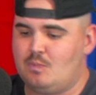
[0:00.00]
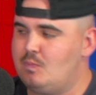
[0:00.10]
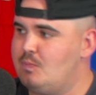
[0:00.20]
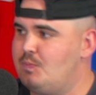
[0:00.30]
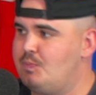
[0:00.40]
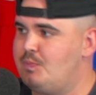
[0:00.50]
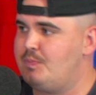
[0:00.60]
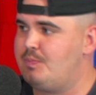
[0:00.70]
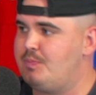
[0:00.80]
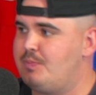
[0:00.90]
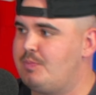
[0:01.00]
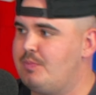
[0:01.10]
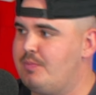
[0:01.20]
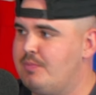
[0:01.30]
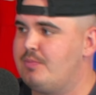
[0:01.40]

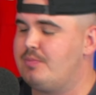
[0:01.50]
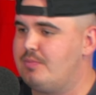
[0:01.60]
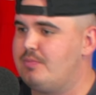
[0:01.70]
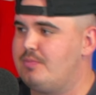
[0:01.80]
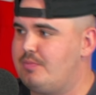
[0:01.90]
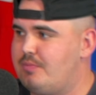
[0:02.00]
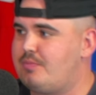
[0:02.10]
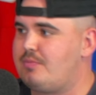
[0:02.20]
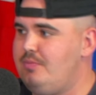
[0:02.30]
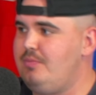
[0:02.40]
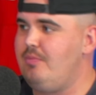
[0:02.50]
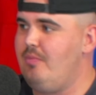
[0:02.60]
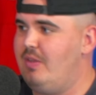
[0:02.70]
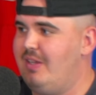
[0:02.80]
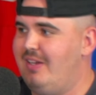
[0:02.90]
[no speech]